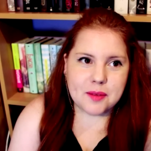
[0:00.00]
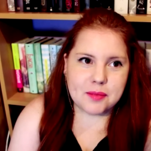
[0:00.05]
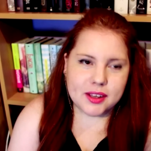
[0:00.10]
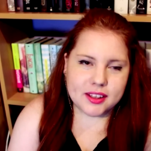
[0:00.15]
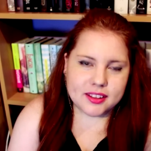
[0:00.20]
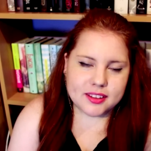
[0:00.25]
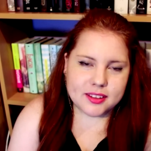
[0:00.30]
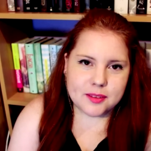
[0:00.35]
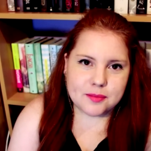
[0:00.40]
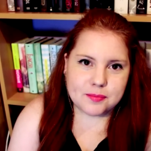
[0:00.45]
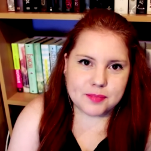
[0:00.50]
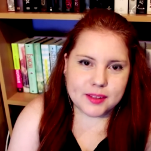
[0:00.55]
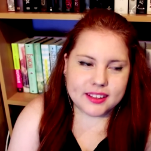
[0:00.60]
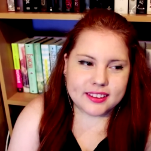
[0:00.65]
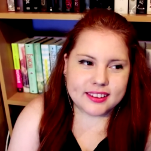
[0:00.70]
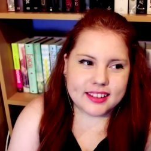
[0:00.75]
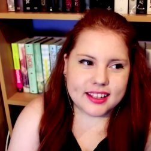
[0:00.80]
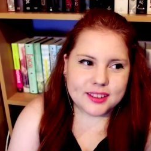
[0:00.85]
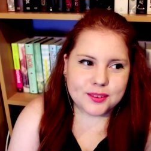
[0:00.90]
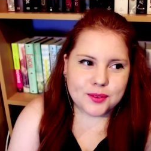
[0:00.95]
but
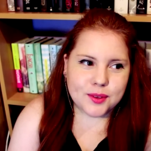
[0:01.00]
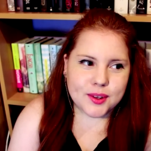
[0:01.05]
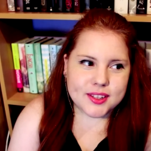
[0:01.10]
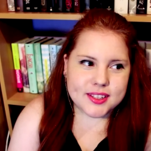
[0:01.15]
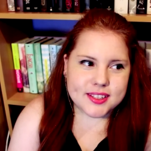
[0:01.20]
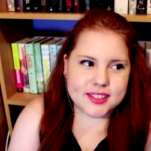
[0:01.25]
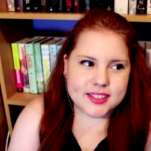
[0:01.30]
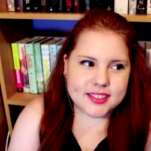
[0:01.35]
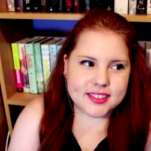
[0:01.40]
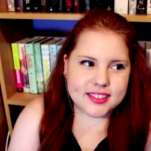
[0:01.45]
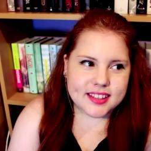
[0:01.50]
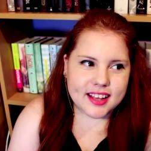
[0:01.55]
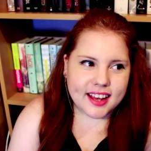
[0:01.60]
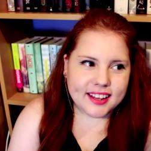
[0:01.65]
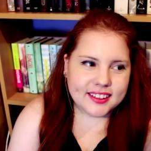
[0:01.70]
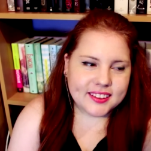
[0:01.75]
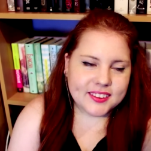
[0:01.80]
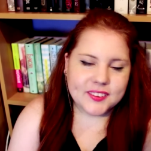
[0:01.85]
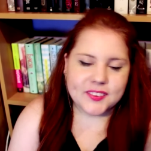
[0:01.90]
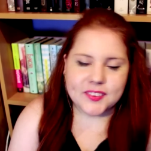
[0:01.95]
that was,
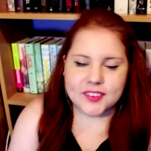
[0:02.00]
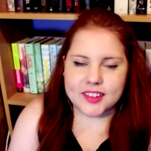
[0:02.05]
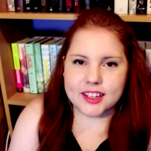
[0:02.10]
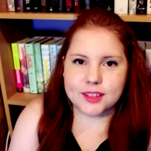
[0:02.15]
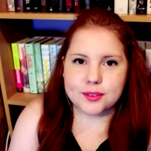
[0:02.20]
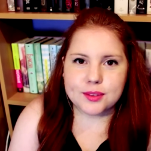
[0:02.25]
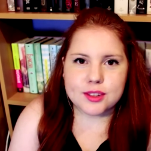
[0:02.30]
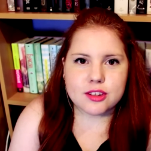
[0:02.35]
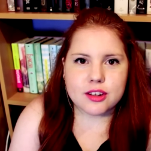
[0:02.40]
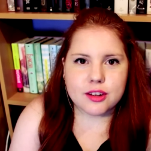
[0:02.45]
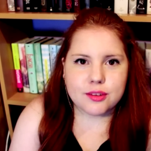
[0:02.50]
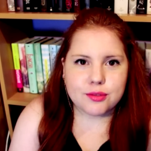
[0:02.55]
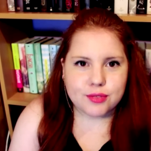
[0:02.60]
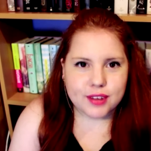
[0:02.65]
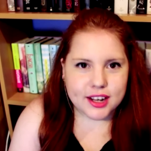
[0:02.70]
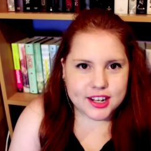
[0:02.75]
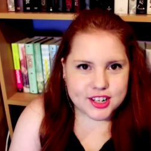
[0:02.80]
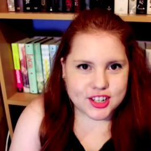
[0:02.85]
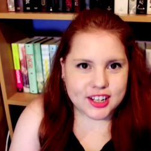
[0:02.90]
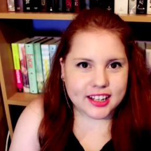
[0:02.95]
I don't know, it was
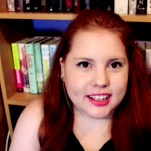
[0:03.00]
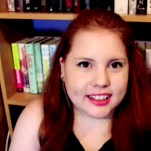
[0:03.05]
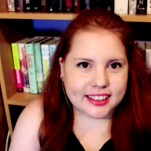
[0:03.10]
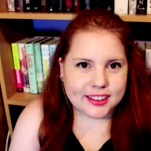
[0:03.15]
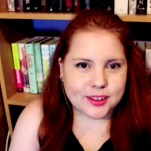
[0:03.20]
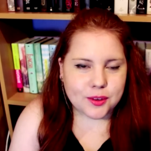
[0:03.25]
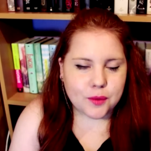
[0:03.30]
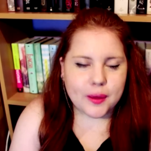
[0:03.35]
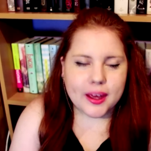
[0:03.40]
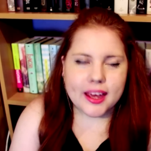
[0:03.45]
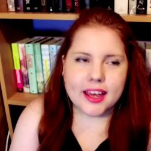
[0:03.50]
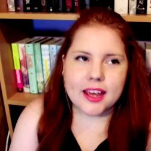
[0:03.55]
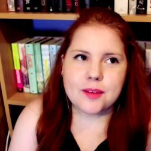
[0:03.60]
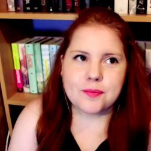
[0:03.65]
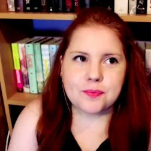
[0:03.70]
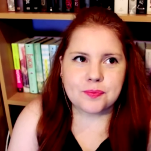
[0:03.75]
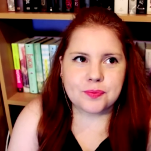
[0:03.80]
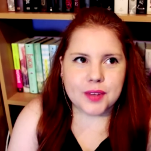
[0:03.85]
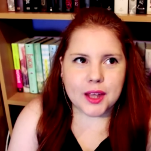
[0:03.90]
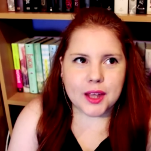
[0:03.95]
refreshing in a way.